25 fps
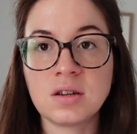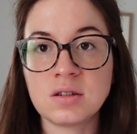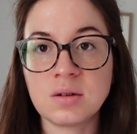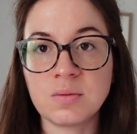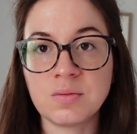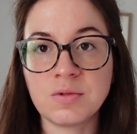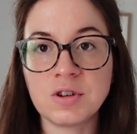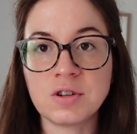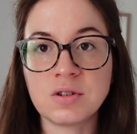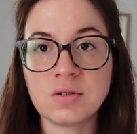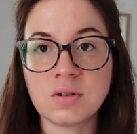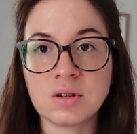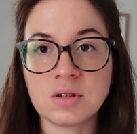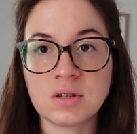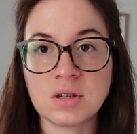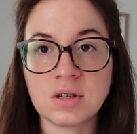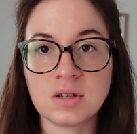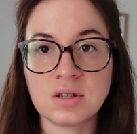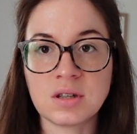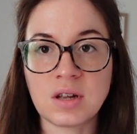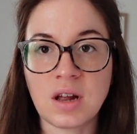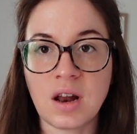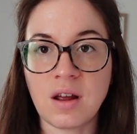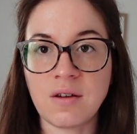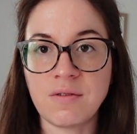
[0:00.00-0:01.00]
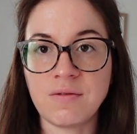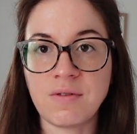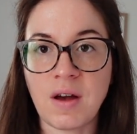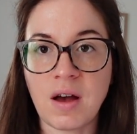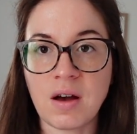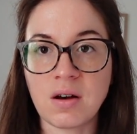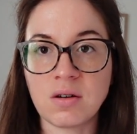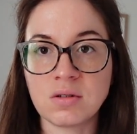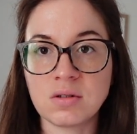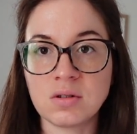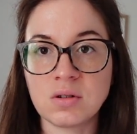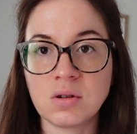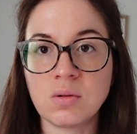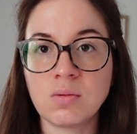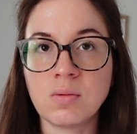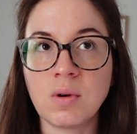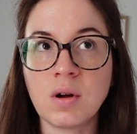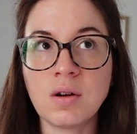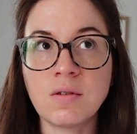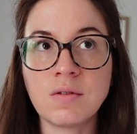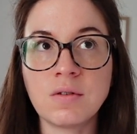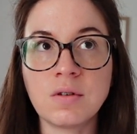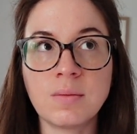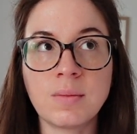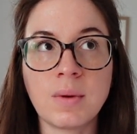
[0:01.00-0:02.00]
resources that I found. One
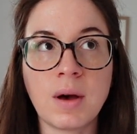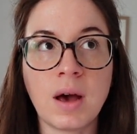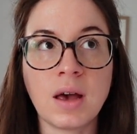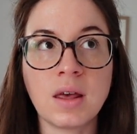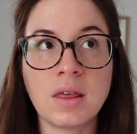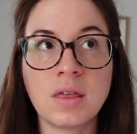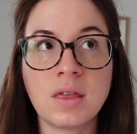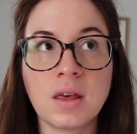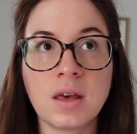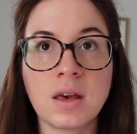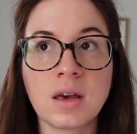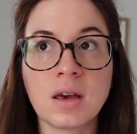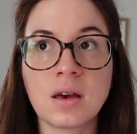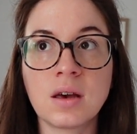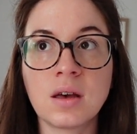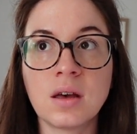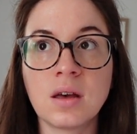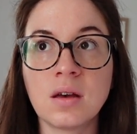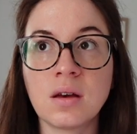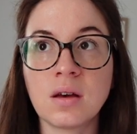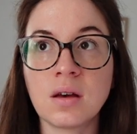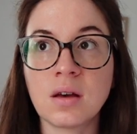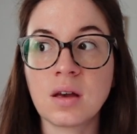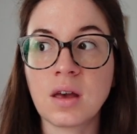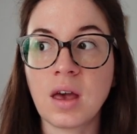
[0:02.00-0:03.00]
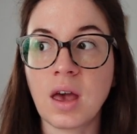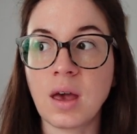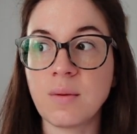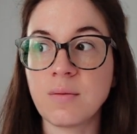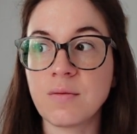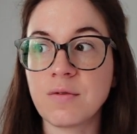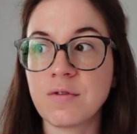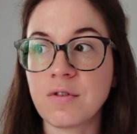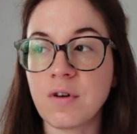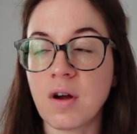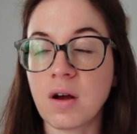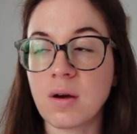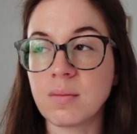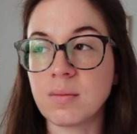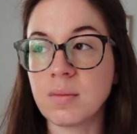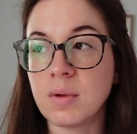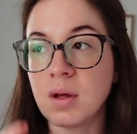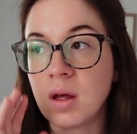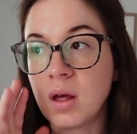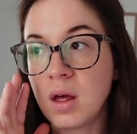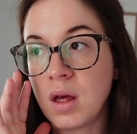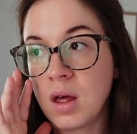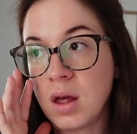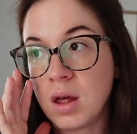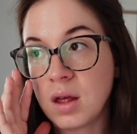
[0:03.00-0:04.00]
of them I think came from
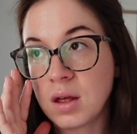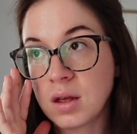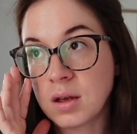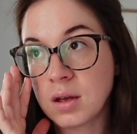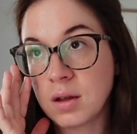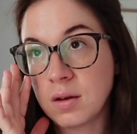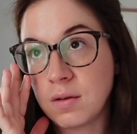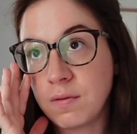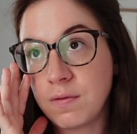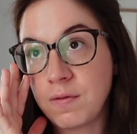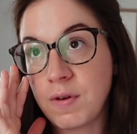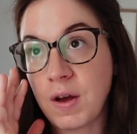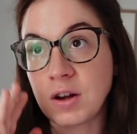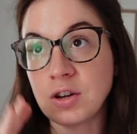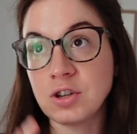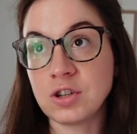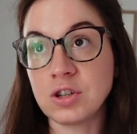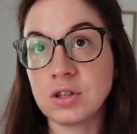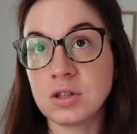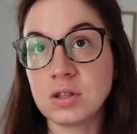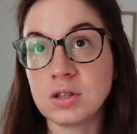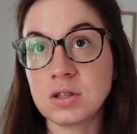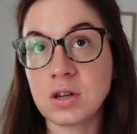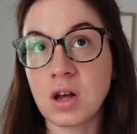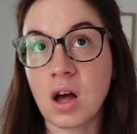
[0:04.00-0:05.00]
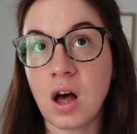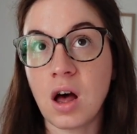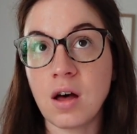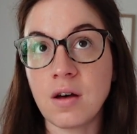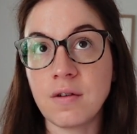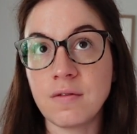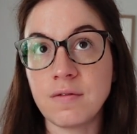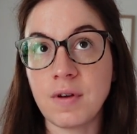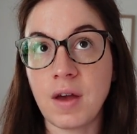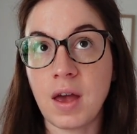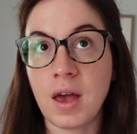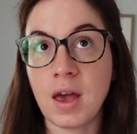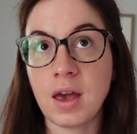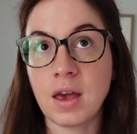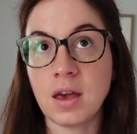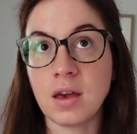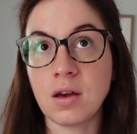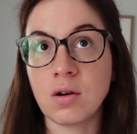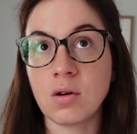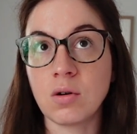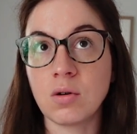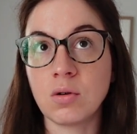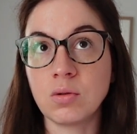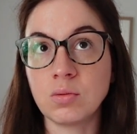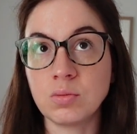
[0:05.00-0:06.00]
Confessions of a
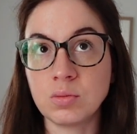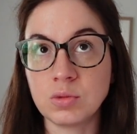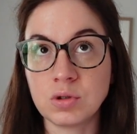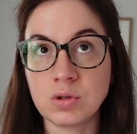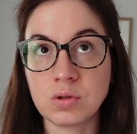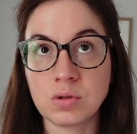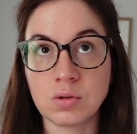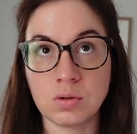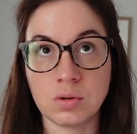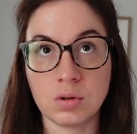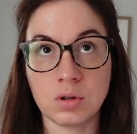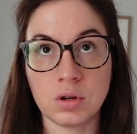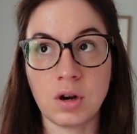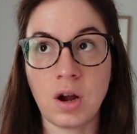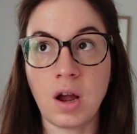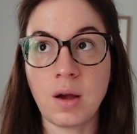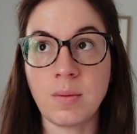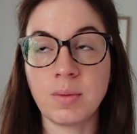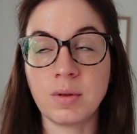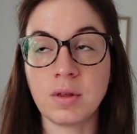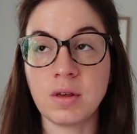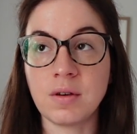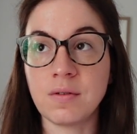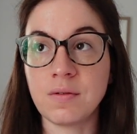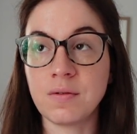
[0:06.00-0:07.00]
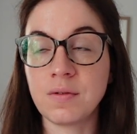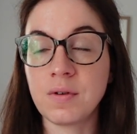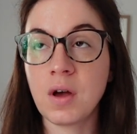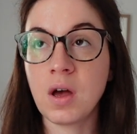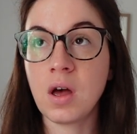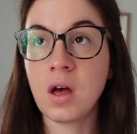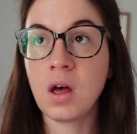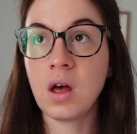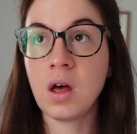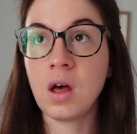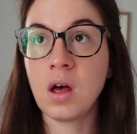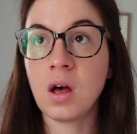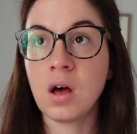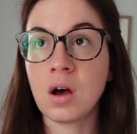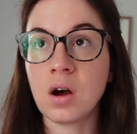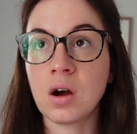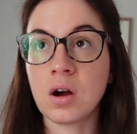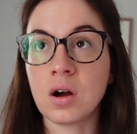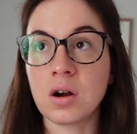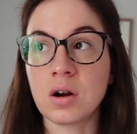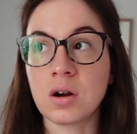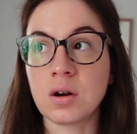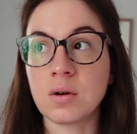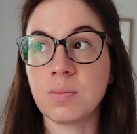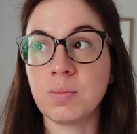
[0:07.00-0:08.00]
Homeschooler, I believe
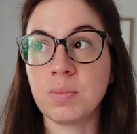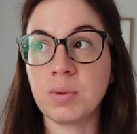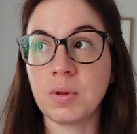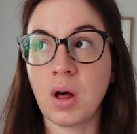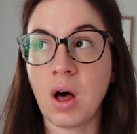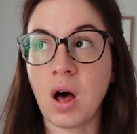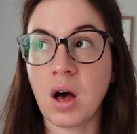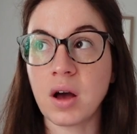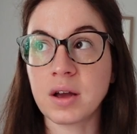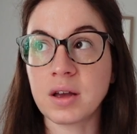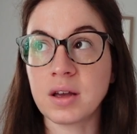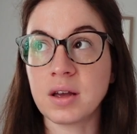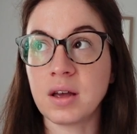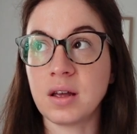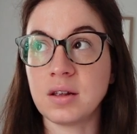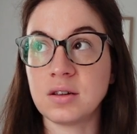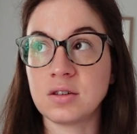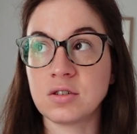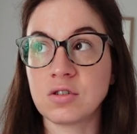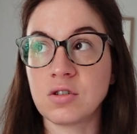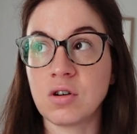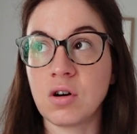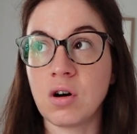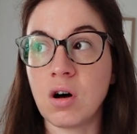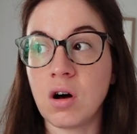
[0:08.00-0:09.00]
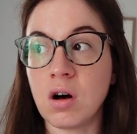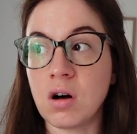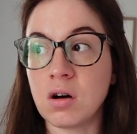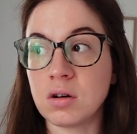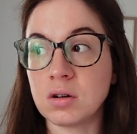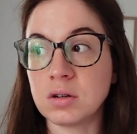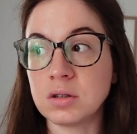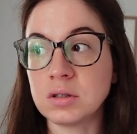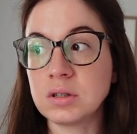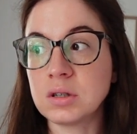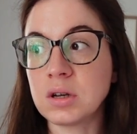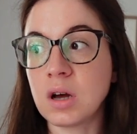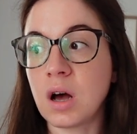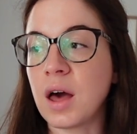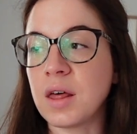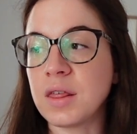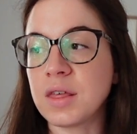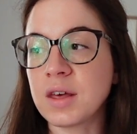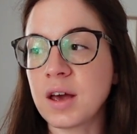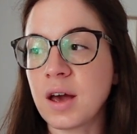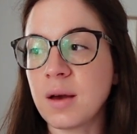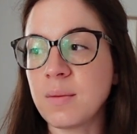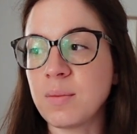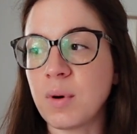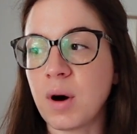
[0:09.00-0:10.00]
her blog is called. I
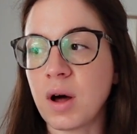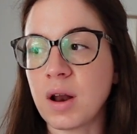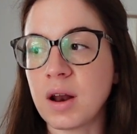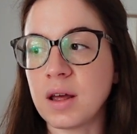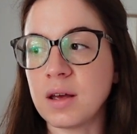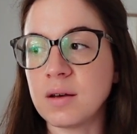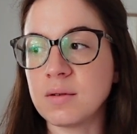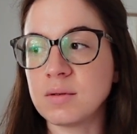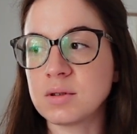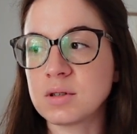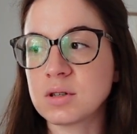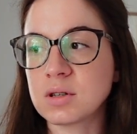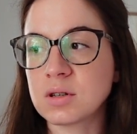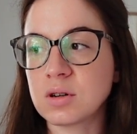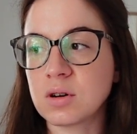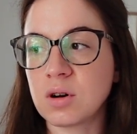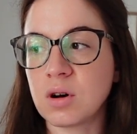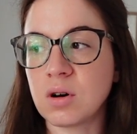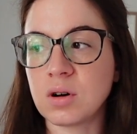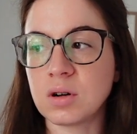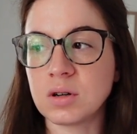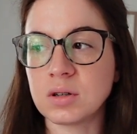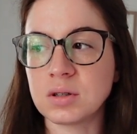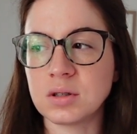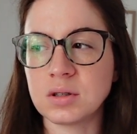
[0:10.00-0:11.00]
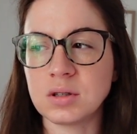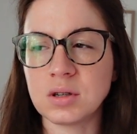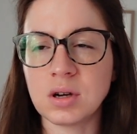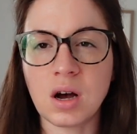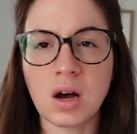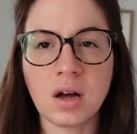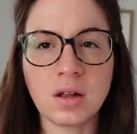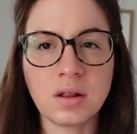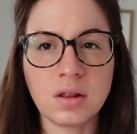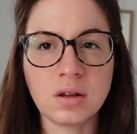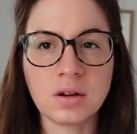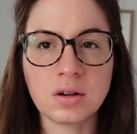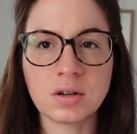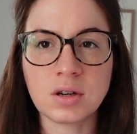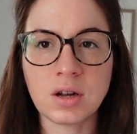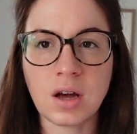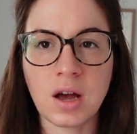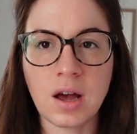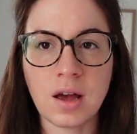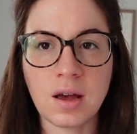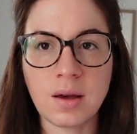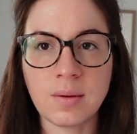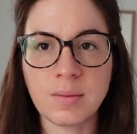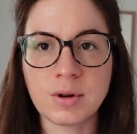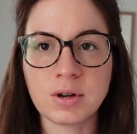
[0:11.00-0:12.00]
think I bought it. It was called Toddler
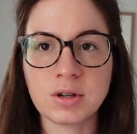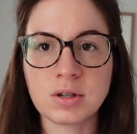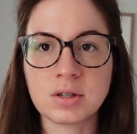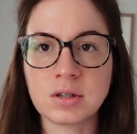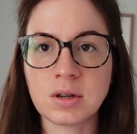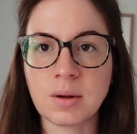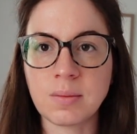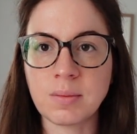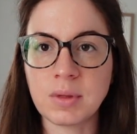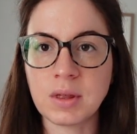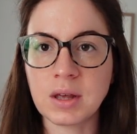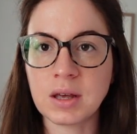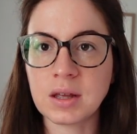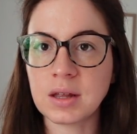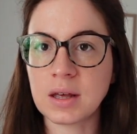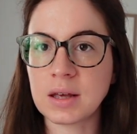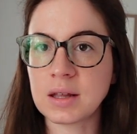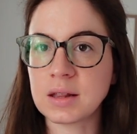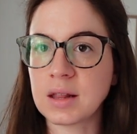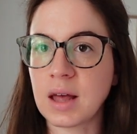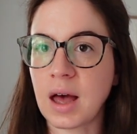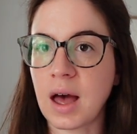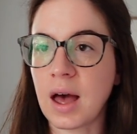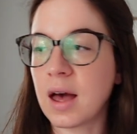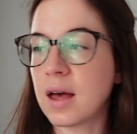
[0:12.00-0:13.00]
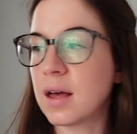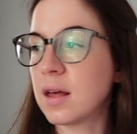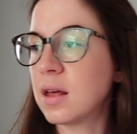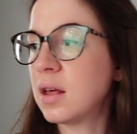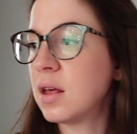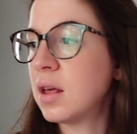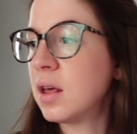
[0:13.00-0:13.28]
Time or something like that.